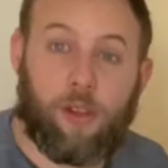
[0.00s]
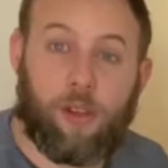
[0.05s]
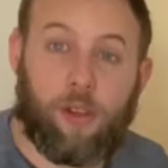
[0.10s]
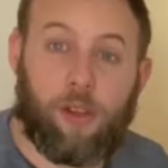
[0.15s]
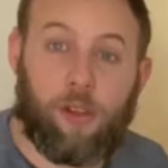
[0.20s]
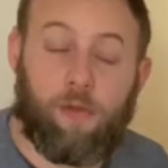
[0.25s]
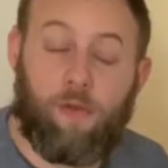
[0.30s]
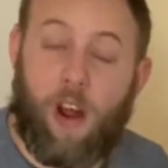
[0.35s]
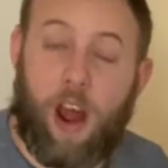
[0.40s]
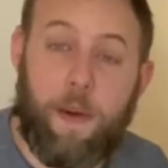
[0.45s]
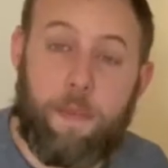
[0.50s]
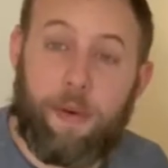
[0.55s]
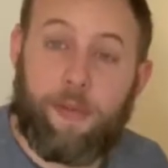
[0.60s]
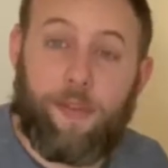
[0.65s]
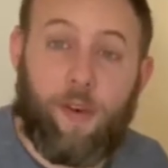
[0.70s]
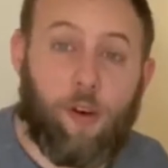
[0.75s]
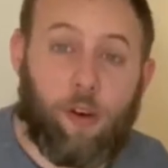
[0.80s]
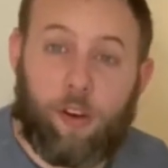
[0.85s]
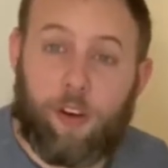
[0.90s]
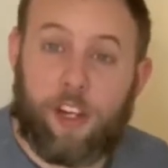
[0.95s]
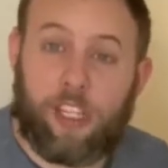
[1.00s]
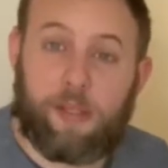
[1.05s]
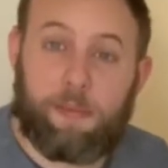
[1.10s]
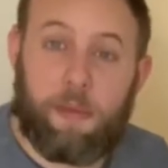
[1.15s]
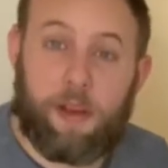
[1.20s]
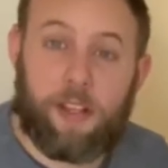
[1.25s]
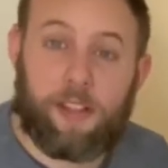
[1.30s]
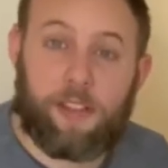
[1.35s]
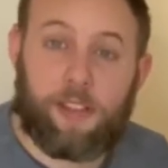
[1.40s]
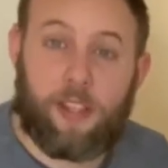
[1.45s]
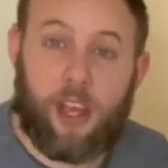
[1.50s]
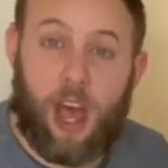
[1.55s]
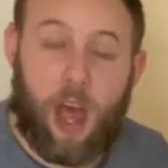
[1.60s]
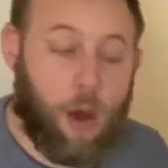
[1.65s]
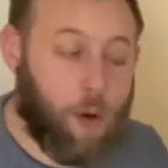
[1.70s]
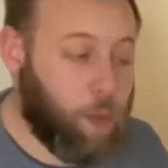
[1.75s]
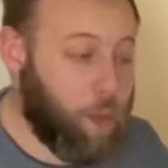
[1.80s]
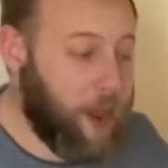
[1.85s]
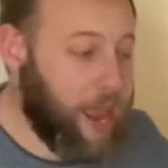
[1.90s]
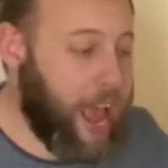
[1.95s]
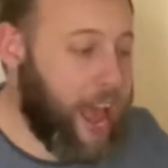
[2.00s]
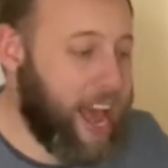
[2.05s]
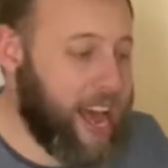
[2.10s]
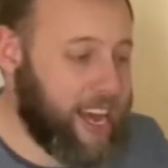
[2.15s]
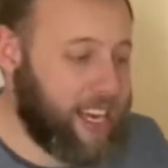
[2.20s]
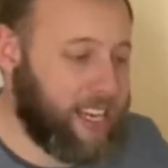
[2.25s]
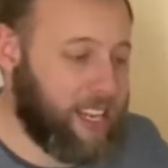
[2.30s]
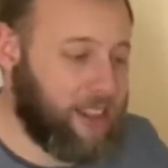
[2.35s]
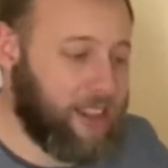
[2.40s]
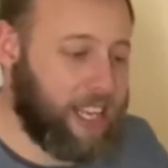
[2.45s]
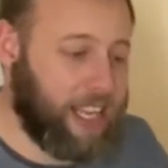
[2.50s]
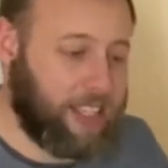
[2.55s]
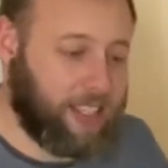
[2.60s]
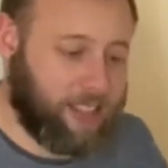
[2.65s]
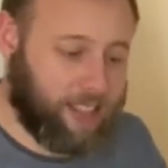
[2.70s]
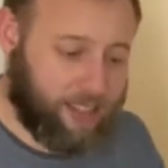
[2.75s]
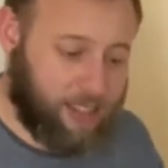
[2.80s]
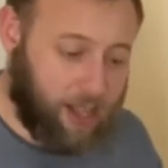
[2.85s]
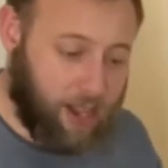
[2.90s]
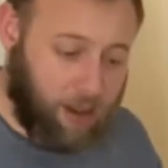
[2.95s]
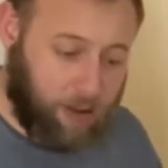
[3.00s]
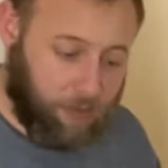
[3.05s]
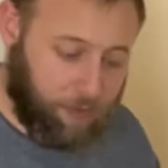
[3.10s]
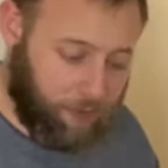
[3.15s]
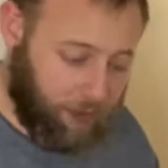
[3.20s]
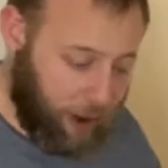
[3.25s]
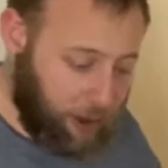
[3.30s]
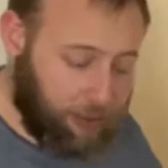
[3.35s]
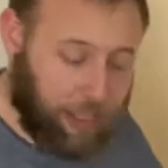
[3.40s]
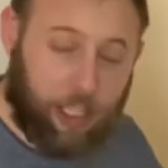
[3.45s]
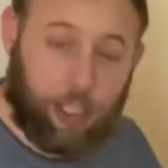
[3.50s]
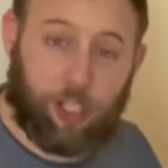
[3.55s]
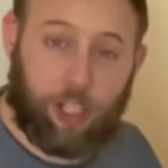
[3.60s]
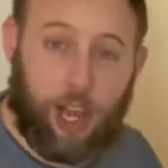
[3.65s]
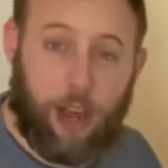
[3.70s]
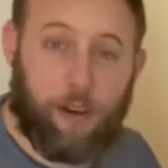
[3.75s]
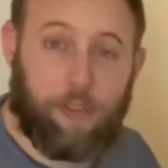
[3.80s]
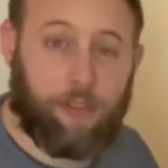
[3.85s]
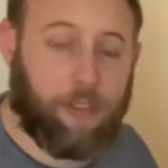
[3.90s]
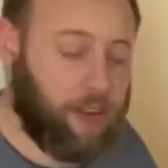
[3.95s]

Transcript: Right, before Christmas, we had this floating shelf.